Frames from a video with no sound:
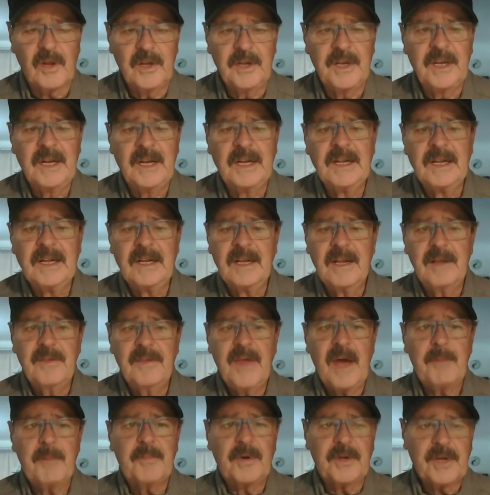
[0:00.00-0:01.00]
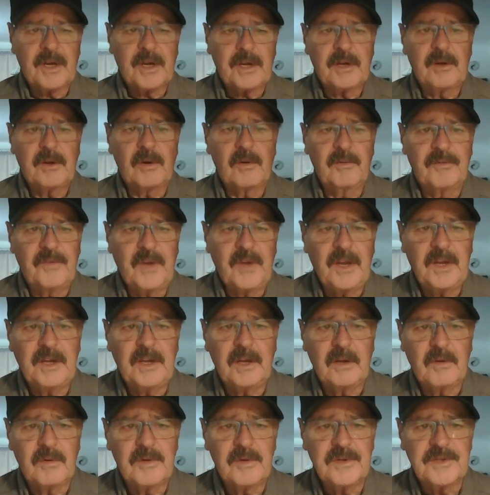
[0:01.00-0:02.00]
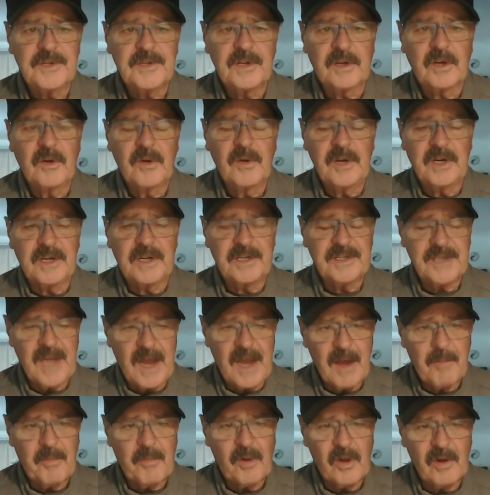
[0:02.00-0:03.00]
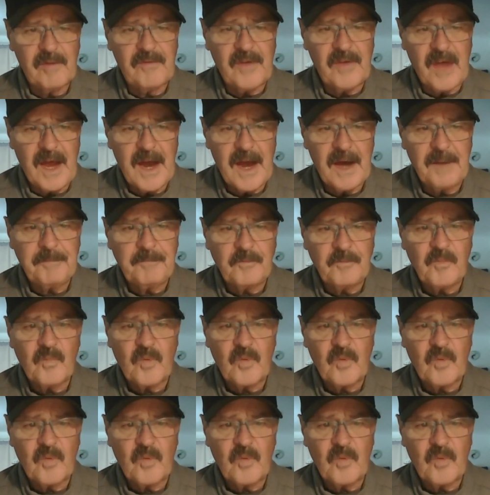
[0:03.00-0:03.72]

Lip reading: And that particular video is a good example of that,